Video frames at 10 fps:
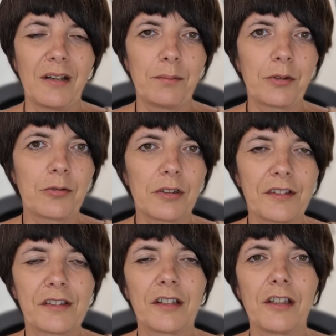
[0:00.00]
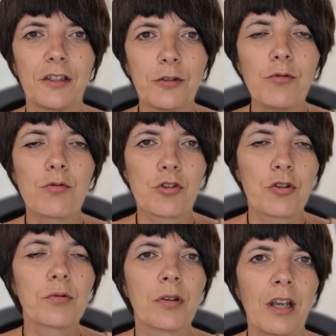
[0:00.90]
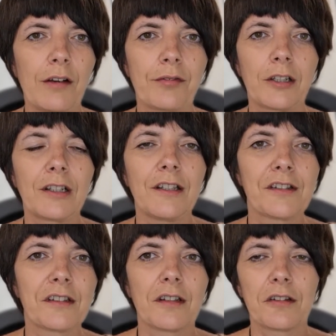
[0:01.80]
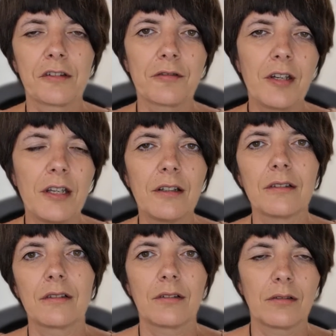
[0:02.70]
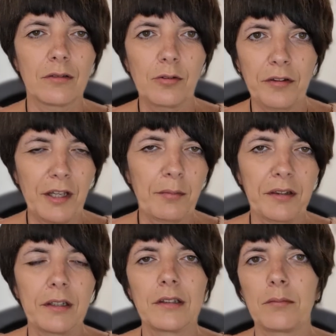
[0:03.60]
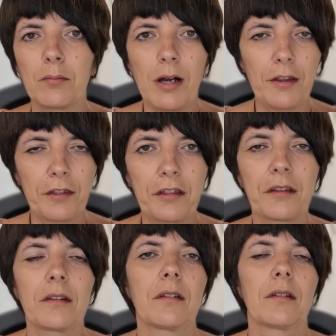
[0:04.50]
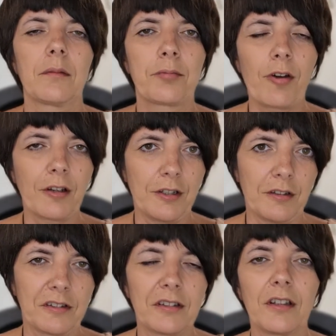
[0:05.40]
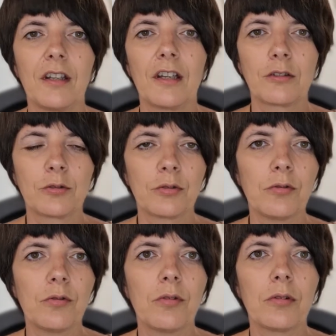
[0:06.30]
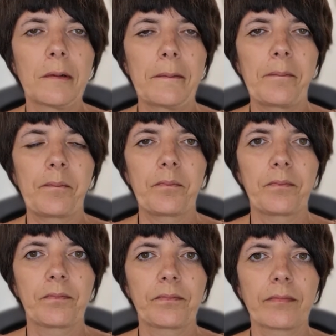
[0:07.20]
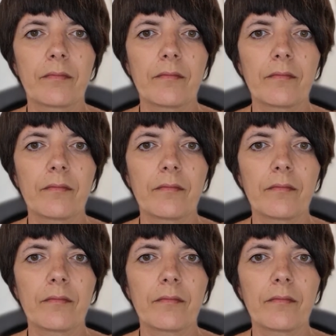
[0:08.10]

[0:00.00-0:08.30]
because you should have at least three or something months practice to um,